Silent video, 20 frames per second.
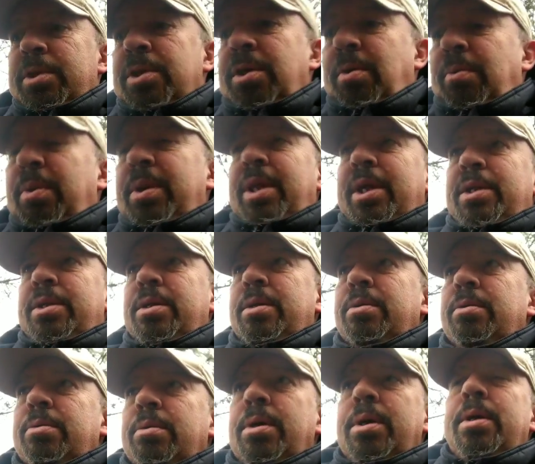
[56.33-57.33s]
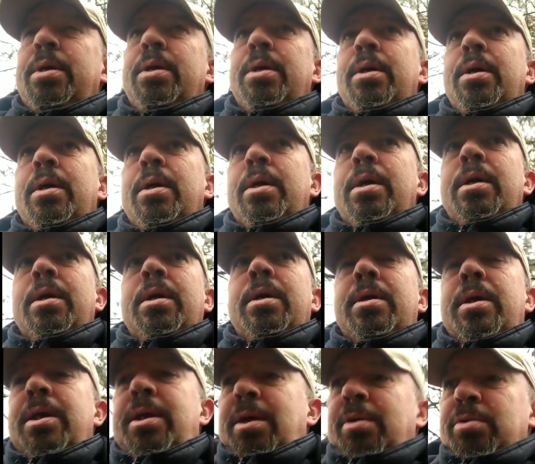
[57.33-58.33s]
it's not what they do.
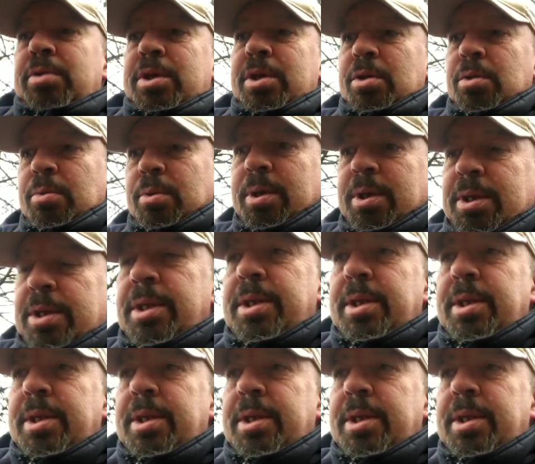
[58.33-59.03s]
They don't deal with,